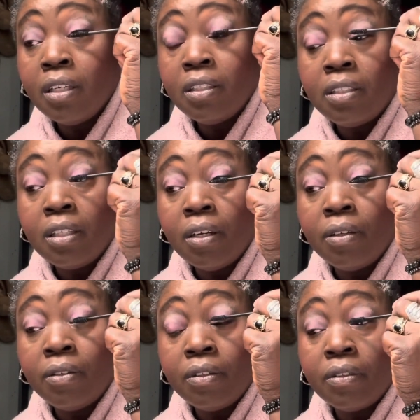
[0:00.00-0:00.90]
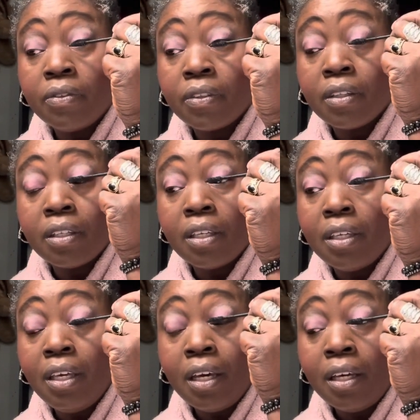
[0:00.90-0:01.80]
So
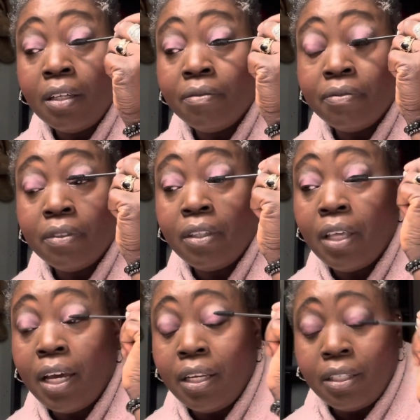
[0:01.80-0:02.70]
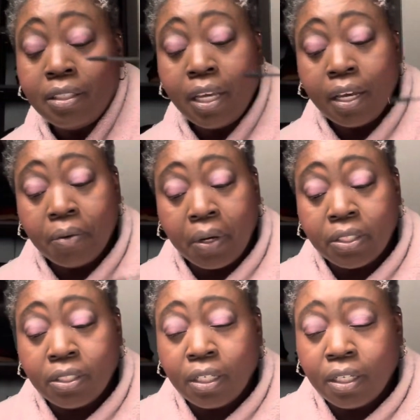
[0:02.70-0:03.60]
yeah, that is that
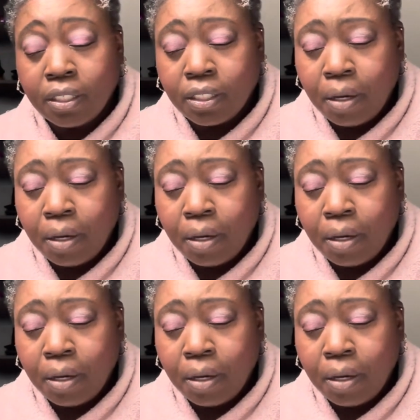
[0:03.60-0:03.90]
question.